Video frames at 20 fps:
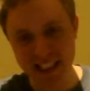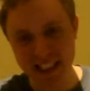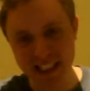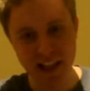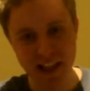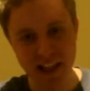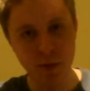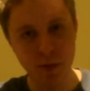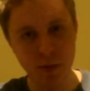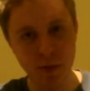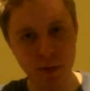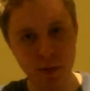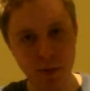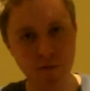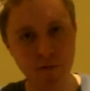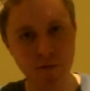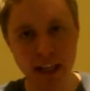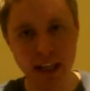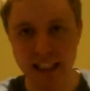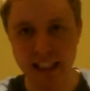that a
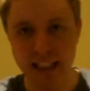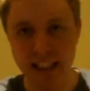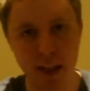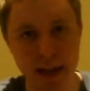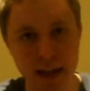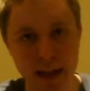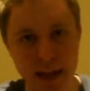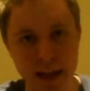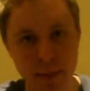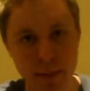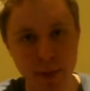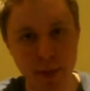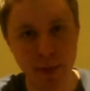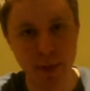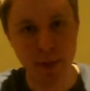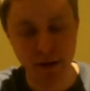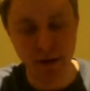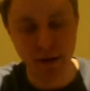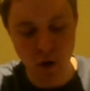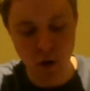really stamina-sapping
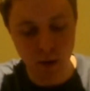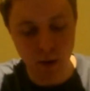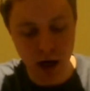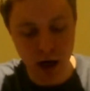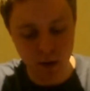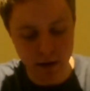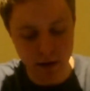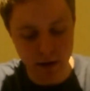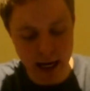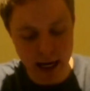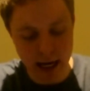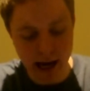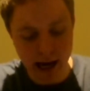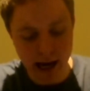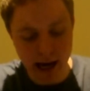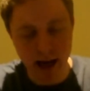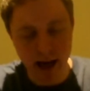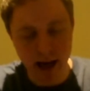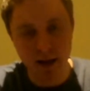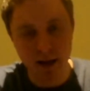4 miles around Ayr
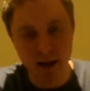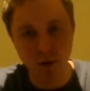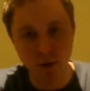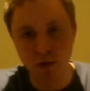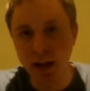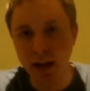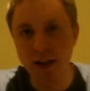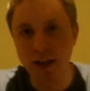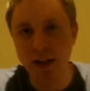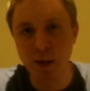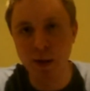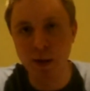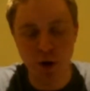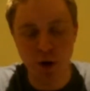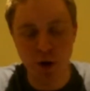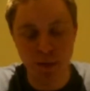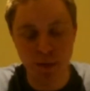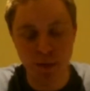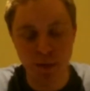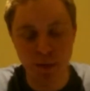will really suit
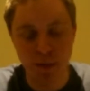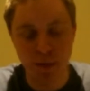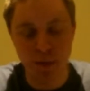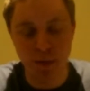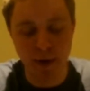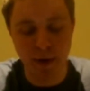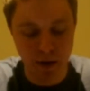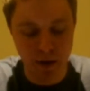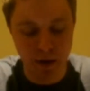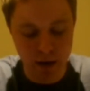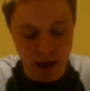Dropout Joe.